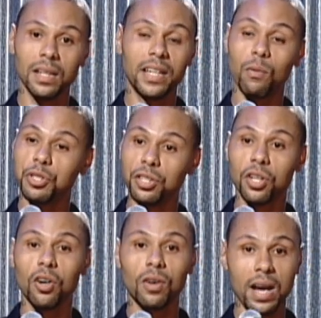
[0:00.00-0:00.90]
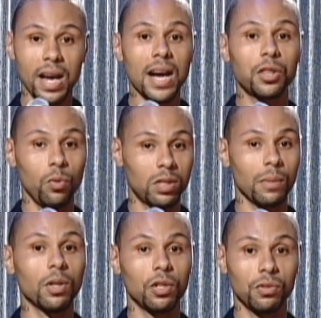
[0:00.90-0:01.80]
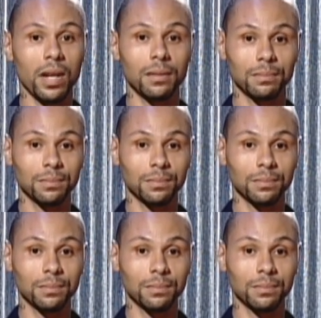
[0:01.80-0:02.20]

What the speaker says: Then when she turned her head, I threw something in her drink.